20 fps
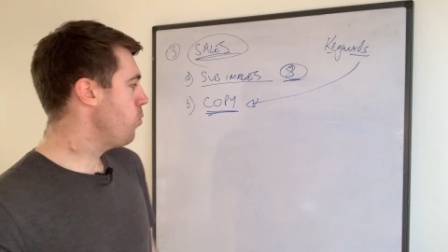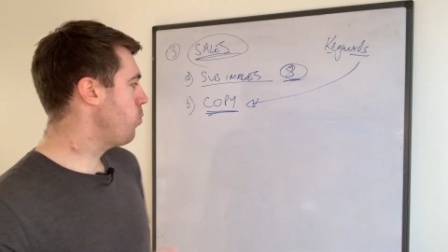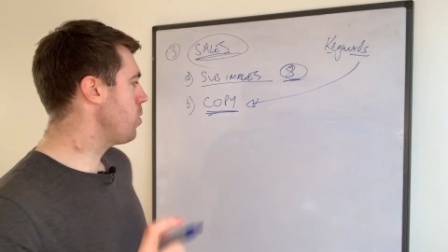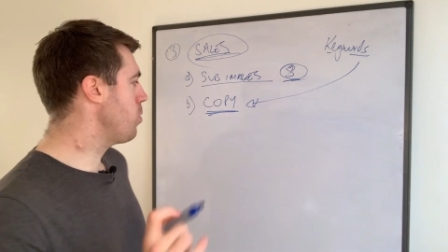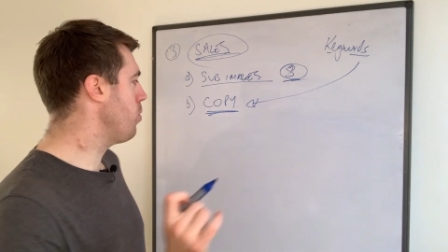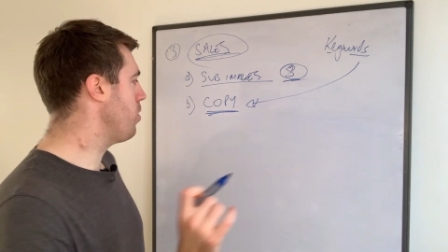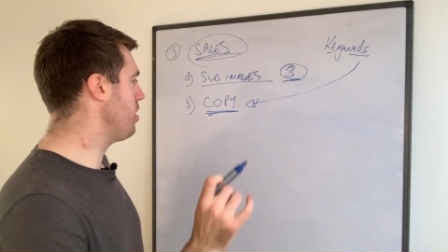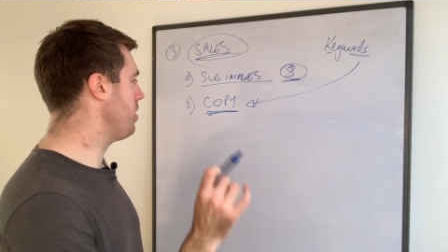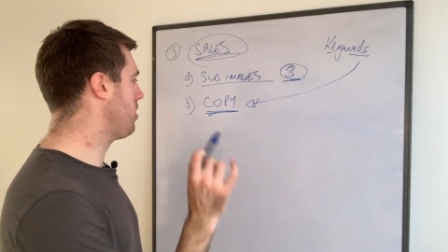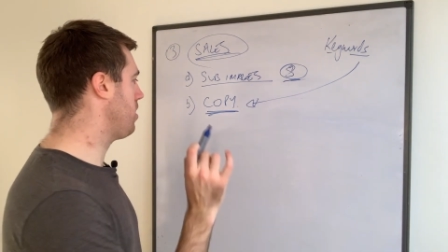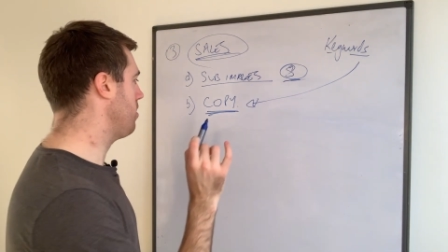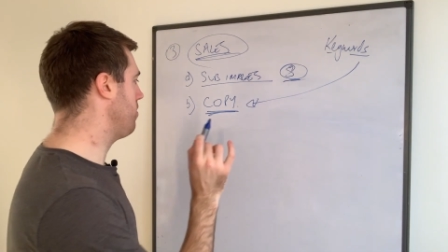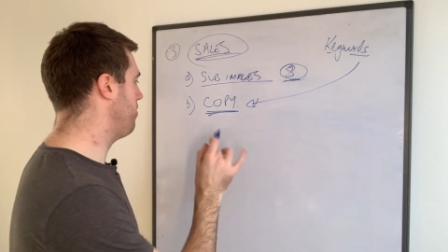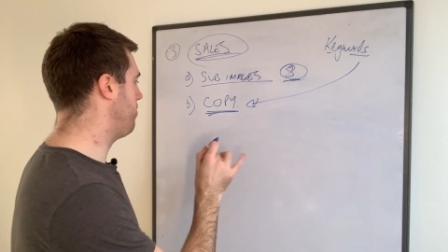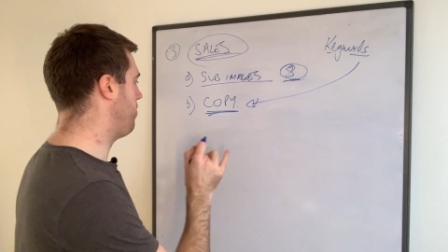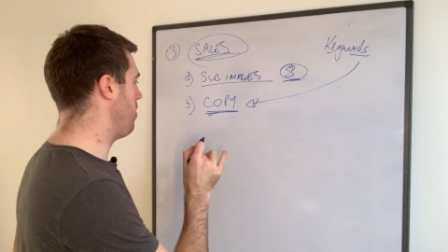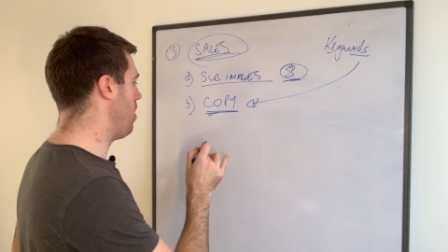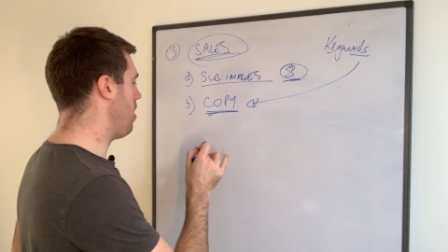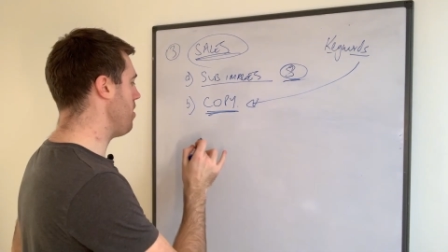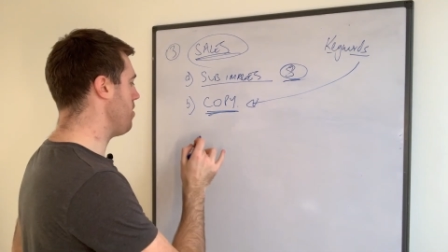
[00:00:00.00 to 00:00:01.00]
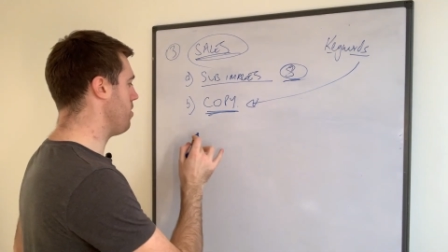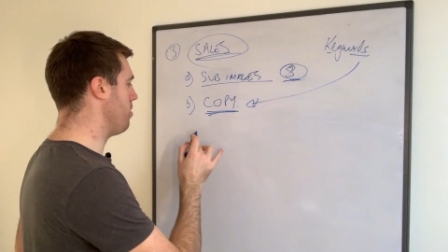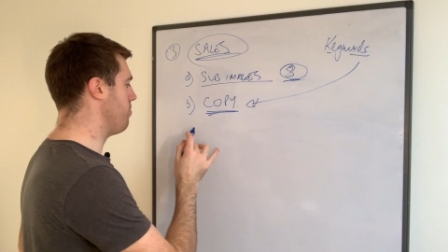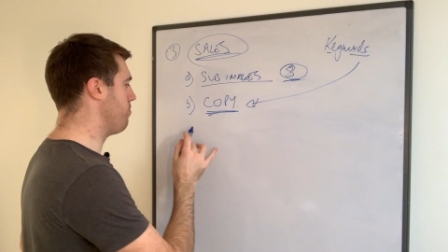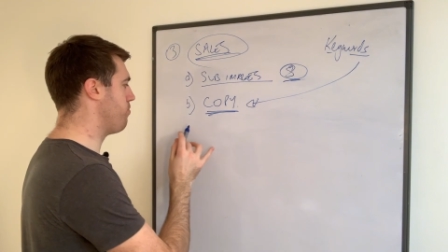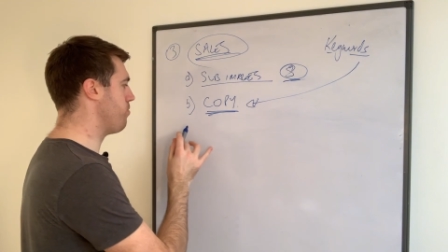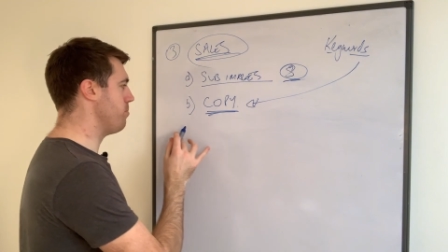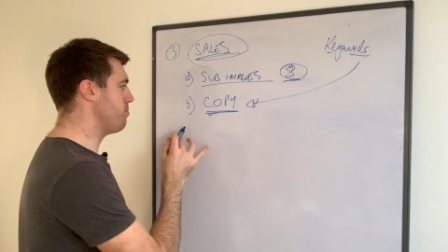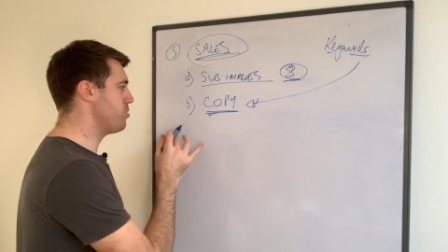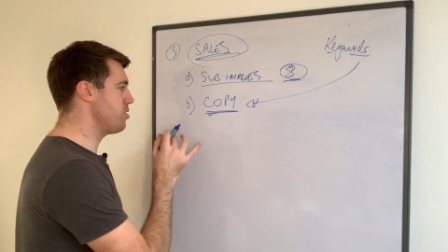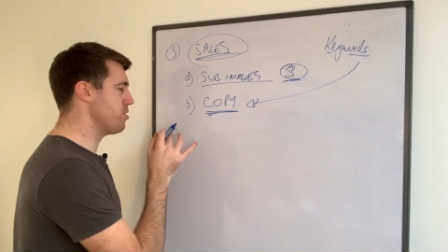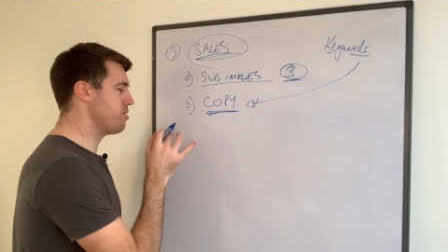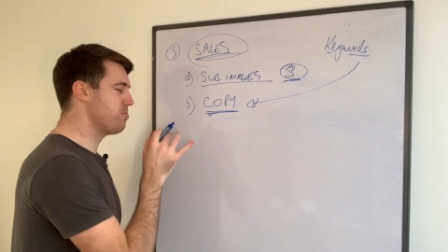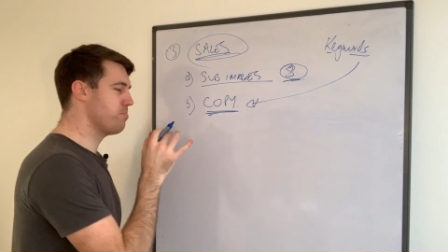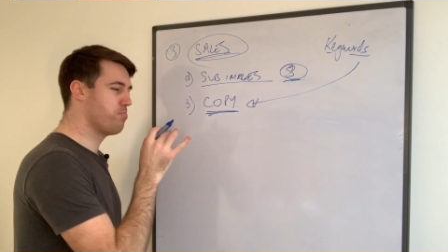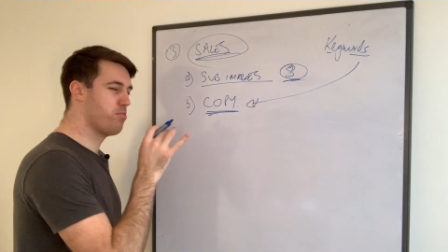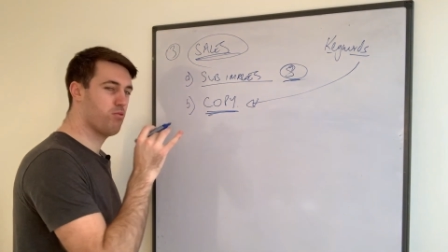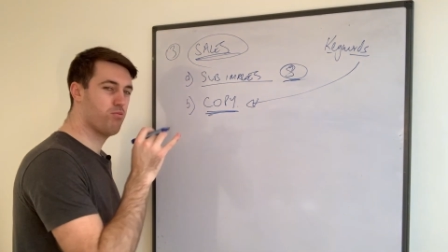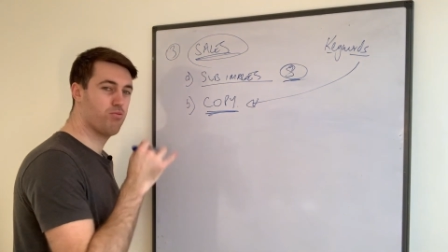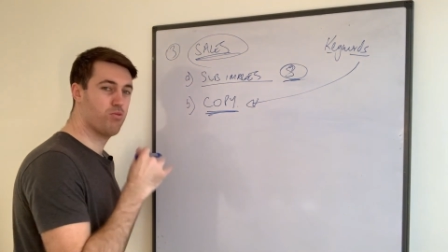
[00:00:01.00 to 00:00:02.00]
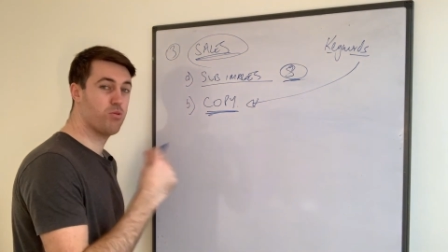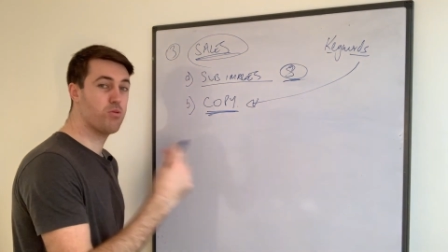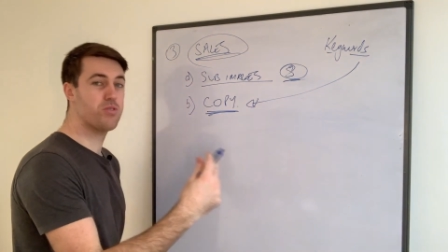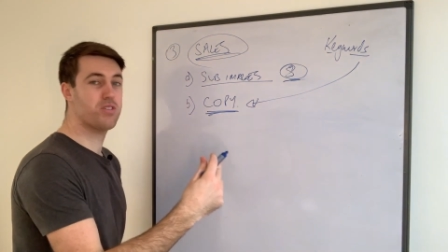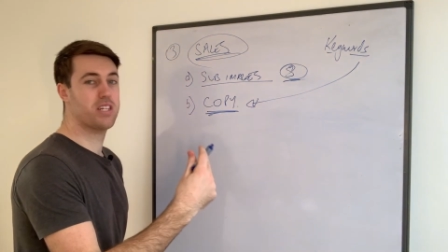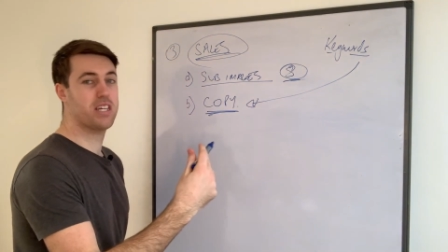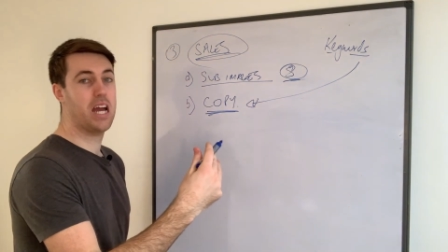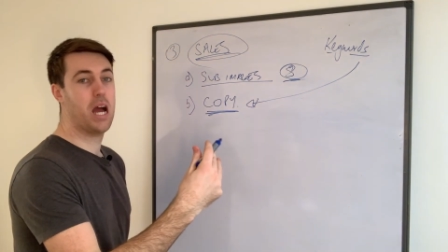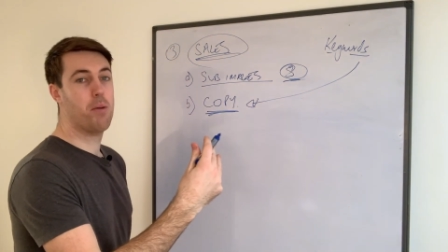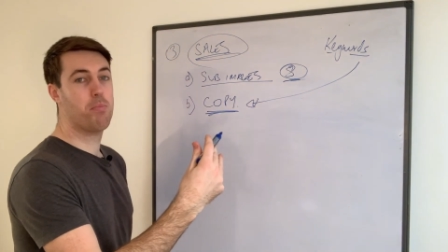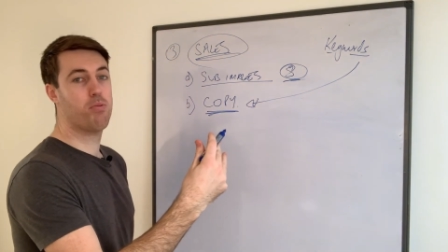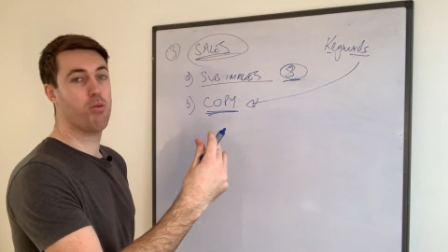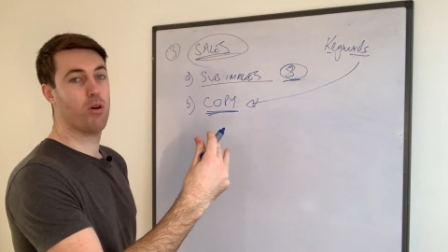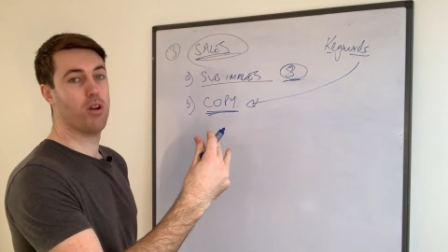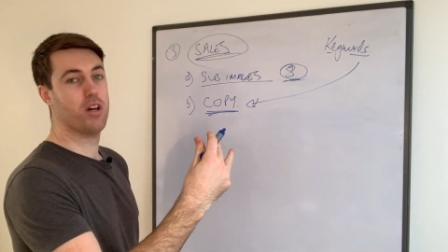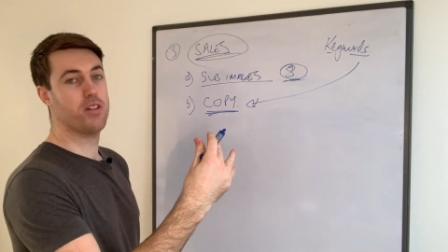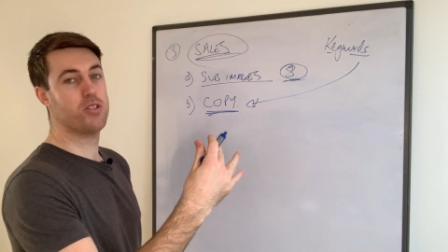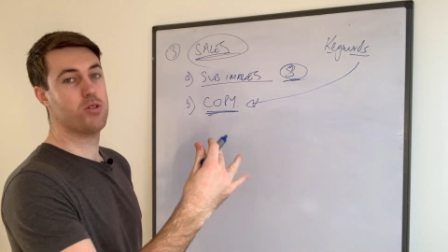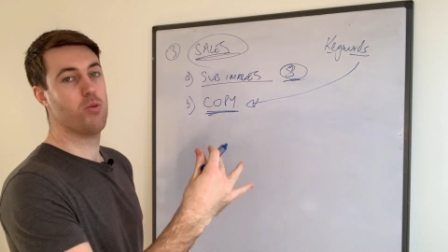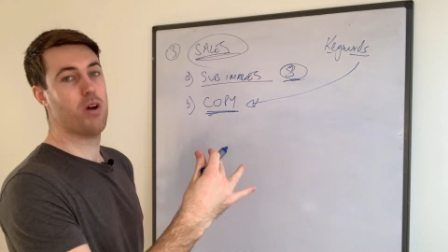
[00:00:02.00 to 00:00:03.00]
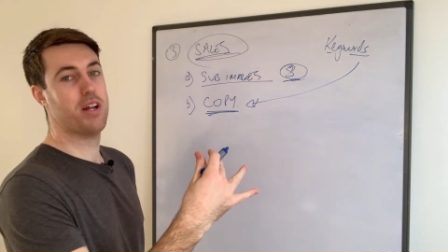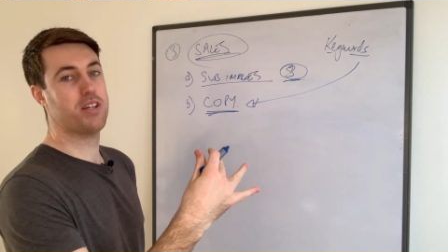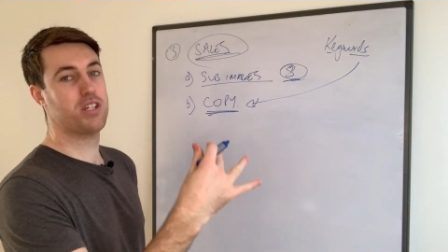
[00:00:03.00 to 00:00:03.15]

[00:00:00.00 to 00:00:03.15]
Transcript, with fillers: We want to convert them from just perusing our product to